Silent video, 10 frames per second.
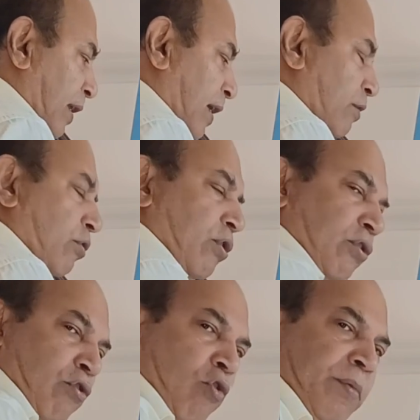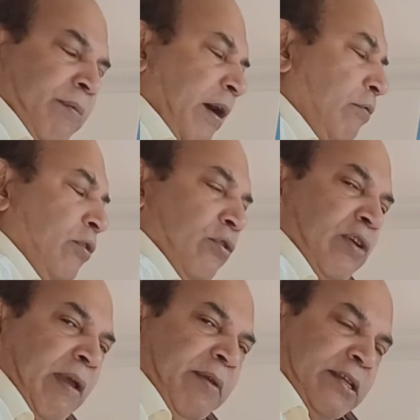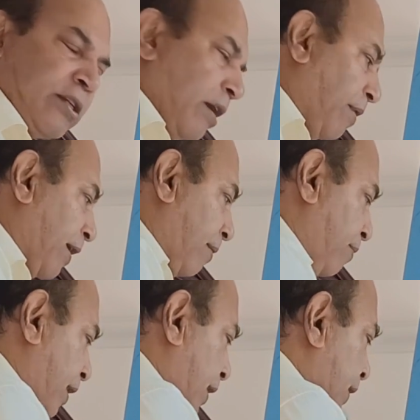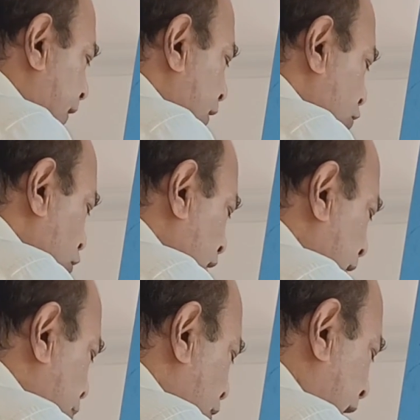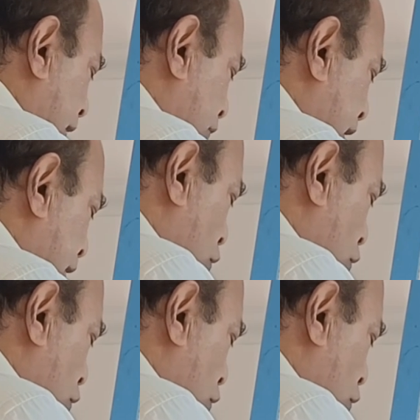That is, we know the ohmic value, we know kVA square by MVA. So if you calculate the